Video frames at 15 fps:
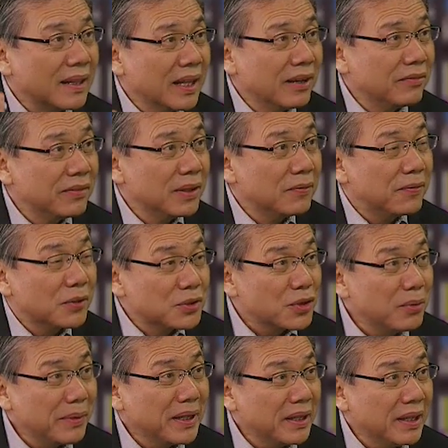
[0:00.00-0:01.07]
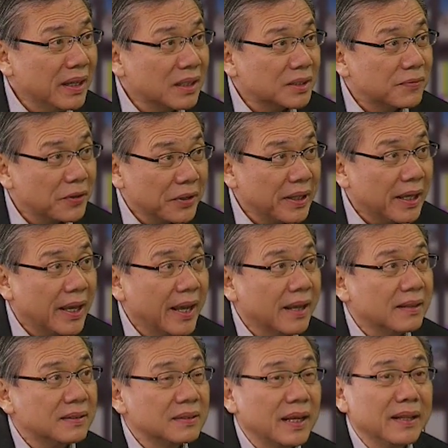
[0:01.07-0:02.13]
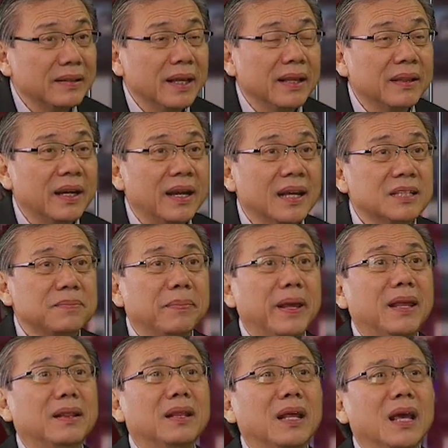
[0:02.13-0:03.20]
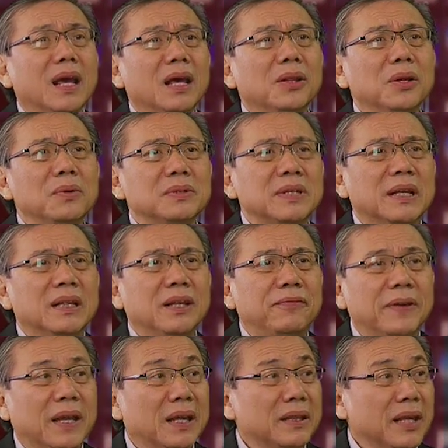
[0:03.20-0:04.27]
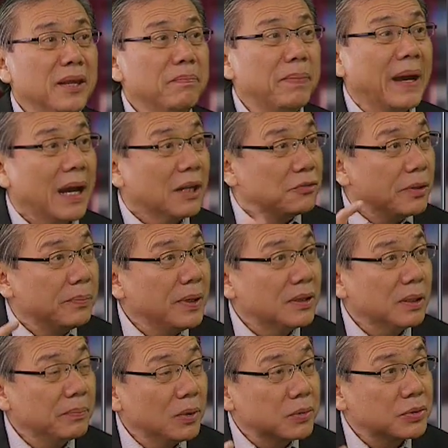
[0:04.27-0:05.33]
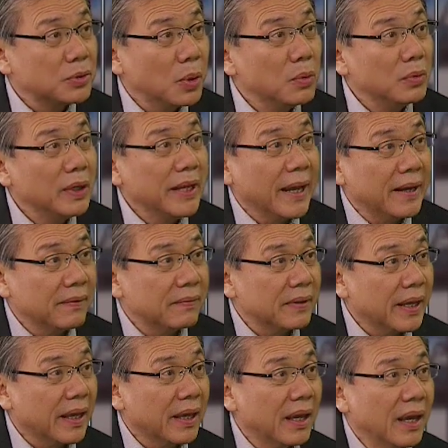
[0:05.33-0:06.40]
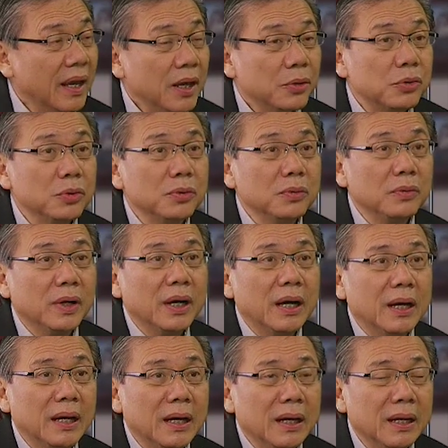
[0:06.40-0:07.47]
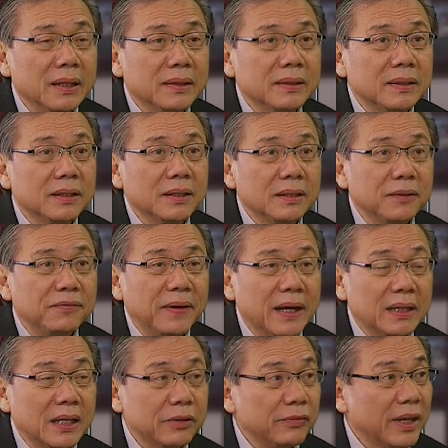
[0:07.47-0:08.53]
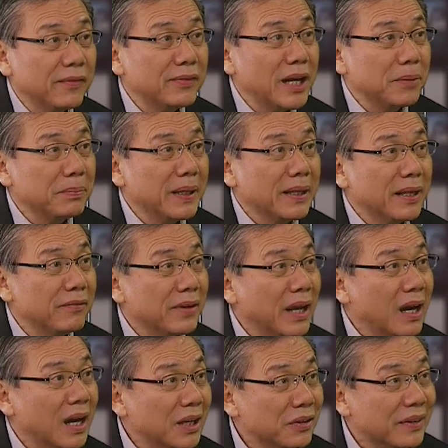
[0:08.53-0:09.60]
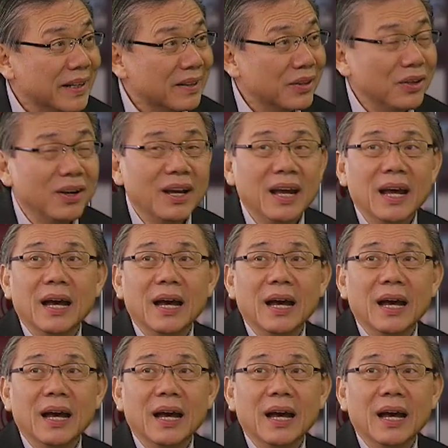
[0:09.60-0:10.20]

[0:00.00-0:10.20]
level for so many years, for decades, and there has been no significant impact attributable solely, I think, to the fact that we have not been giving 100. No?